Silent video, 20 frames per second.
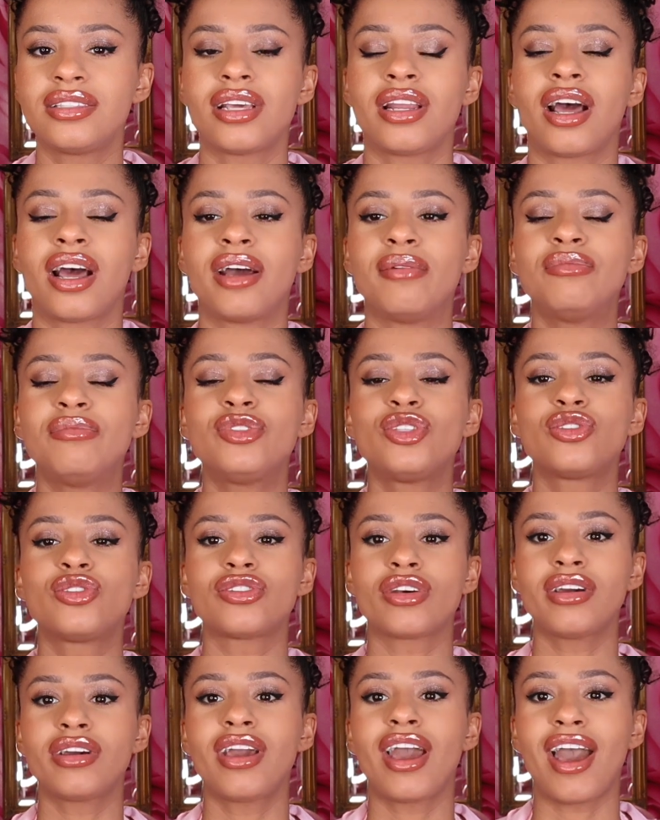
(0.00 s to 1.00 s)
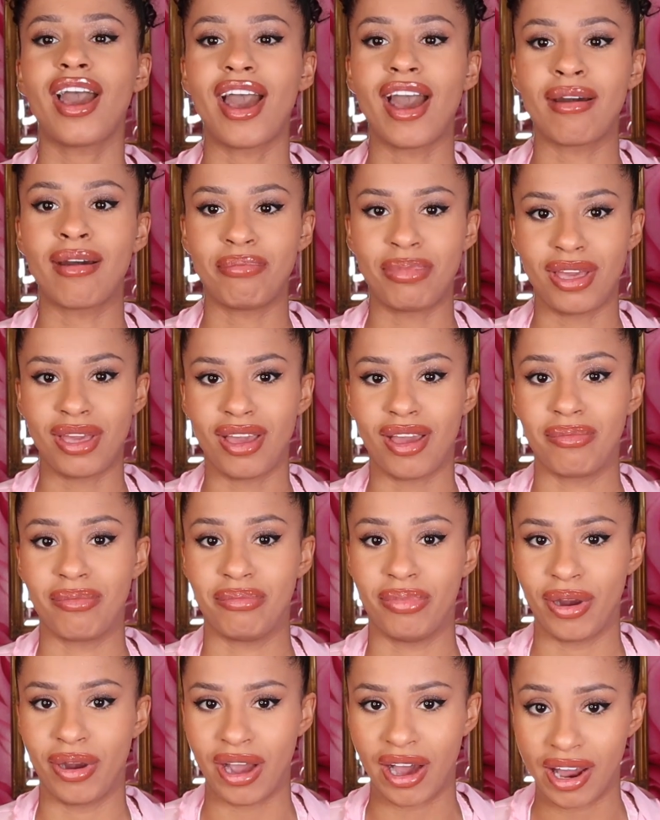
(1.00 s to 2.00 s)
And I'm so happy
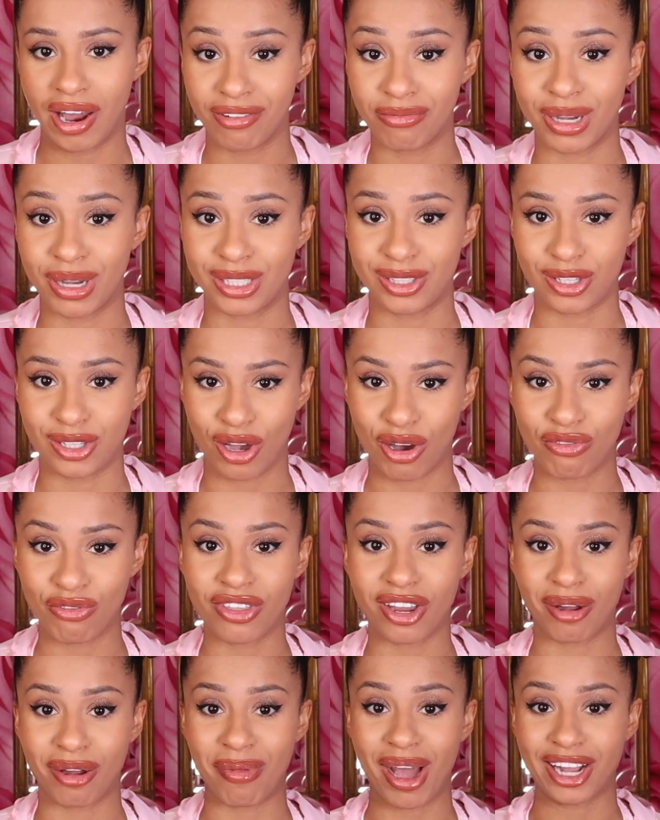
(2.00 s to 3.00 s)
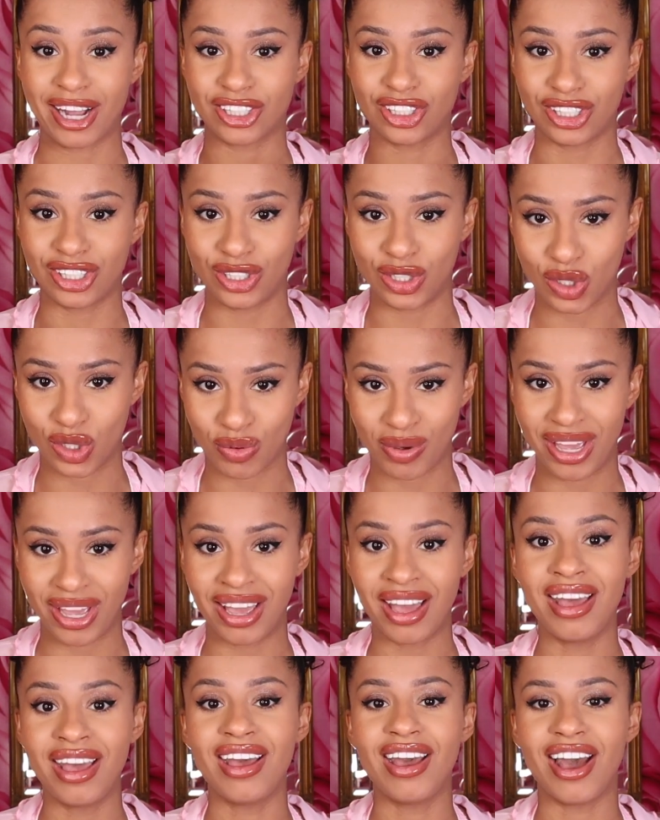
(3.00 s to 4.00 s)
and proud of myself that I'm actually doing